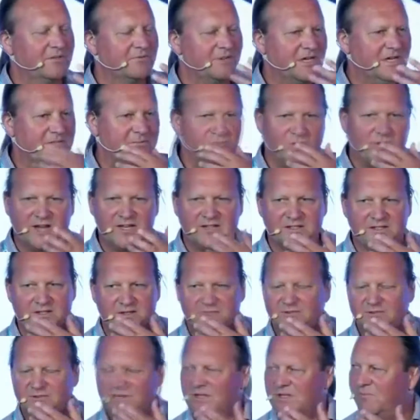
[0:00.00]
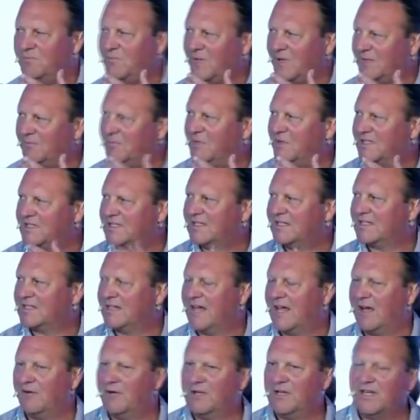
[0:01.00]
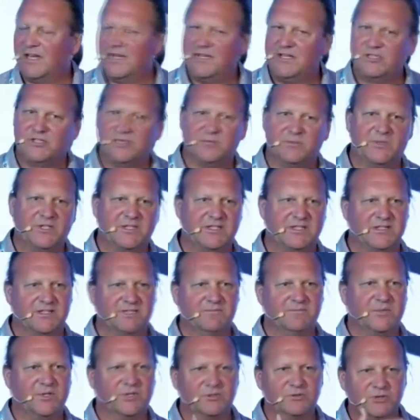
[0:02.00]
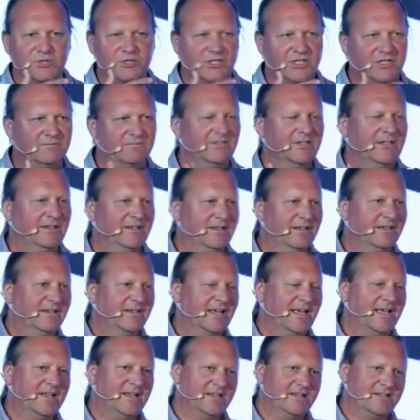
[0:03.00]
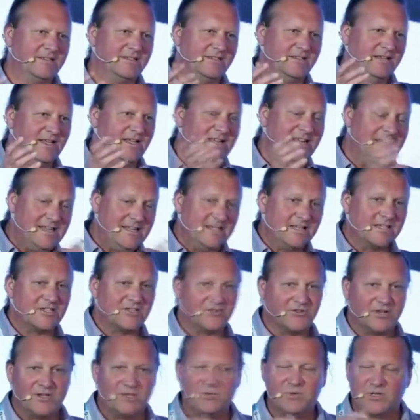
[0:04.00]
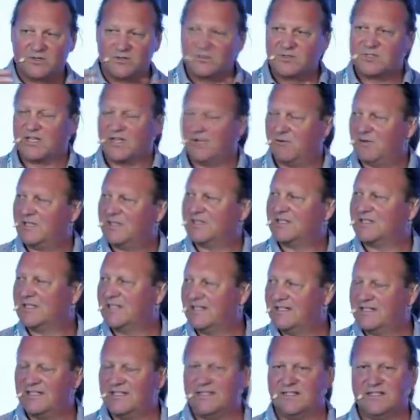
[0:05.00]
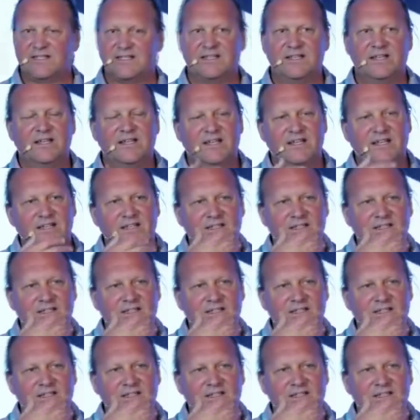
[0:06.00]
Respirators are really big business now in Asia because of pollution in industry, but also in cities.